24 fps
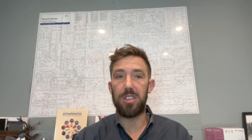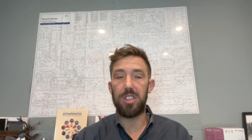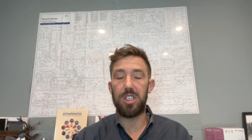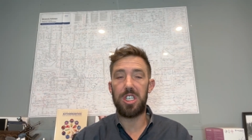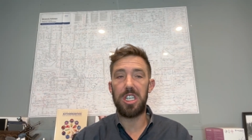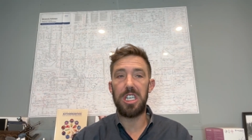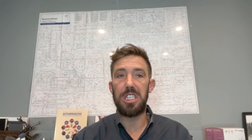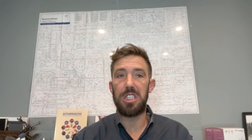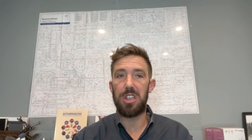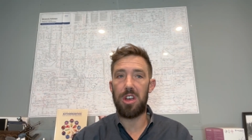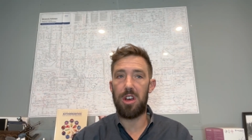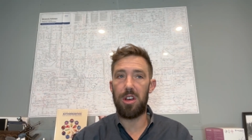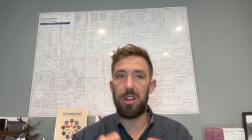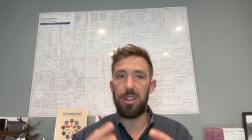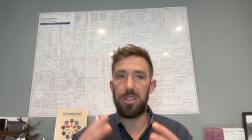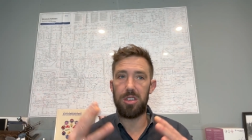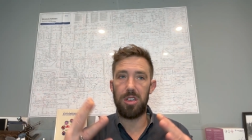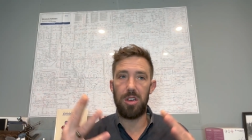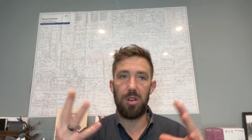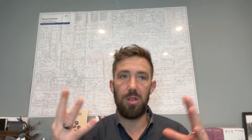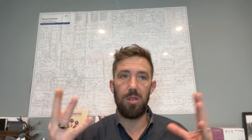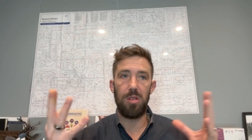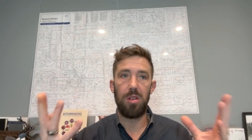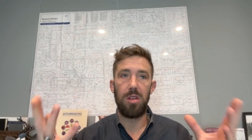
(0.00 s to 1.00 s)
She's
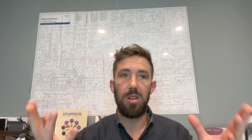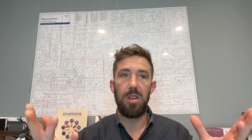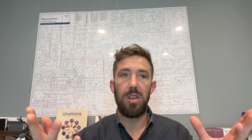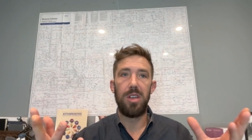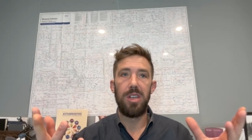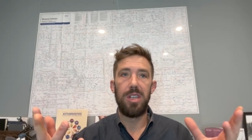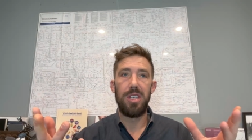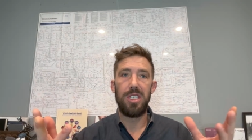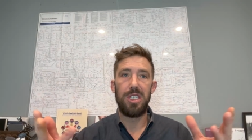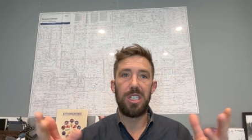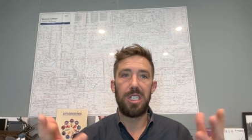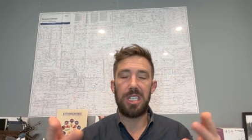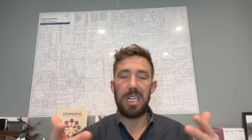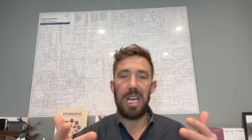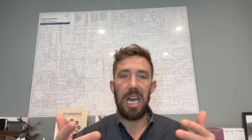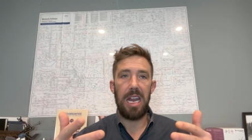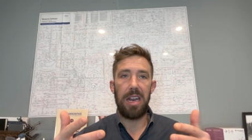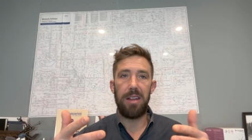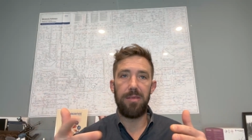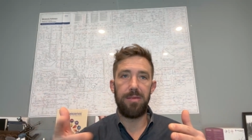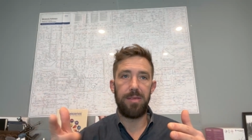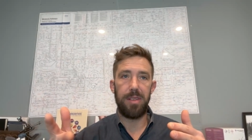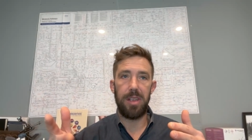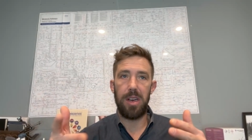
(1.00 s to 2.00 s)
also just kind
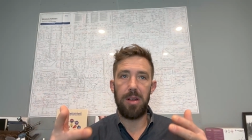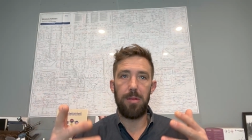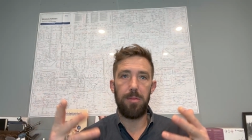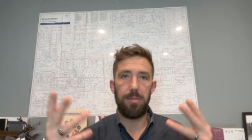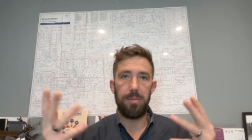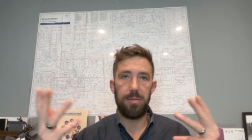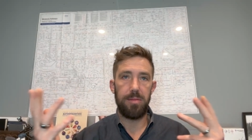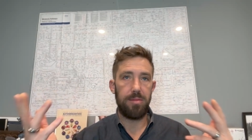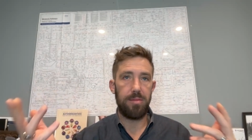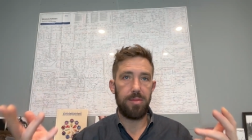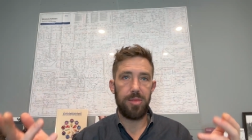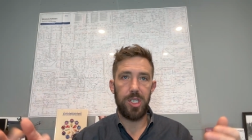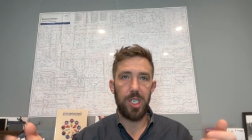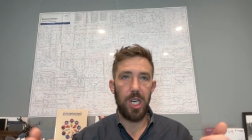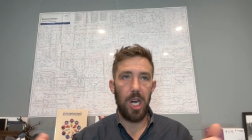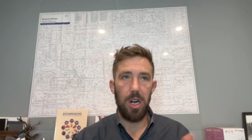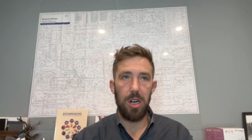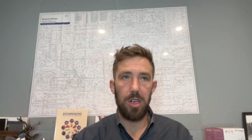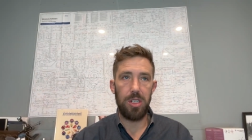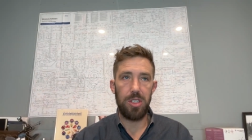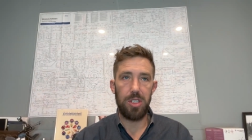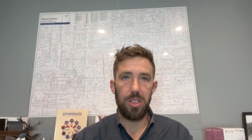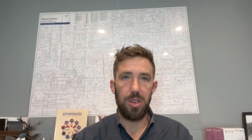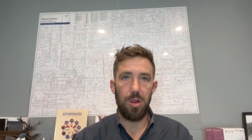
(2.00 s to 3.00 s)
of, you know,
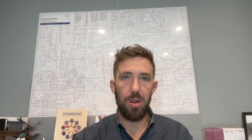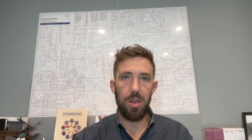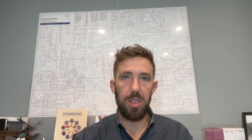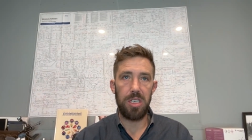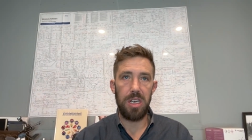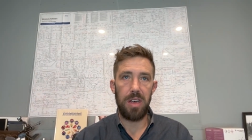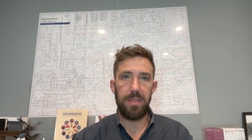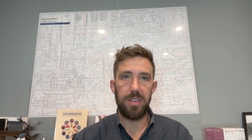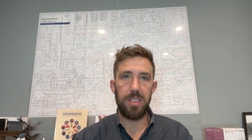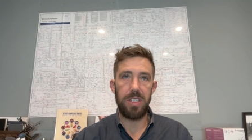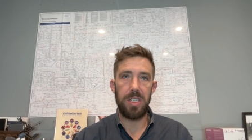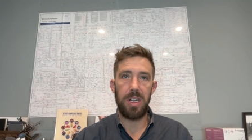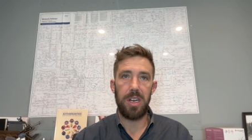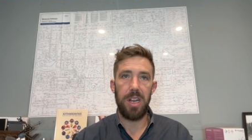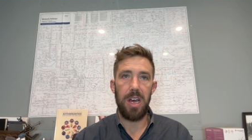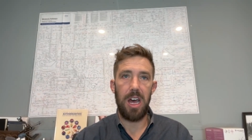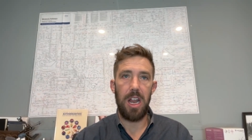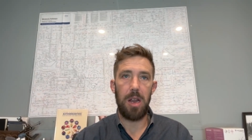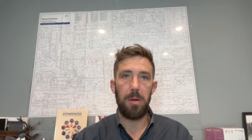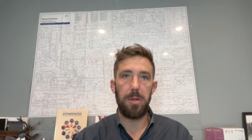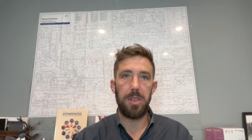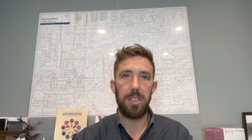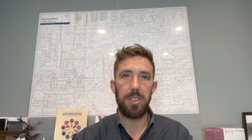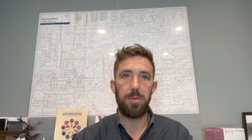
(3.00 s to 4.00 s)
sharing stories, obviously
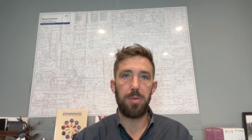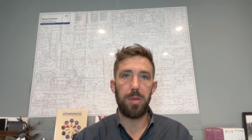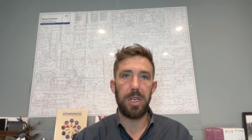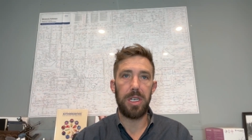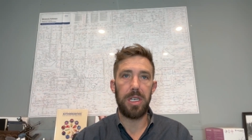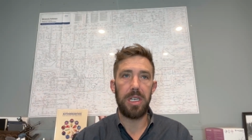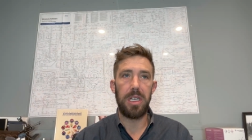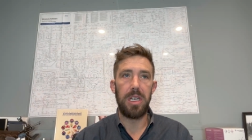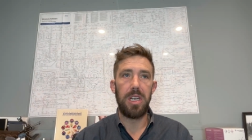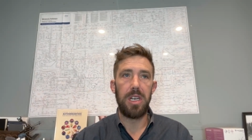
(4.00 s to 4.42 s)
anonymous, but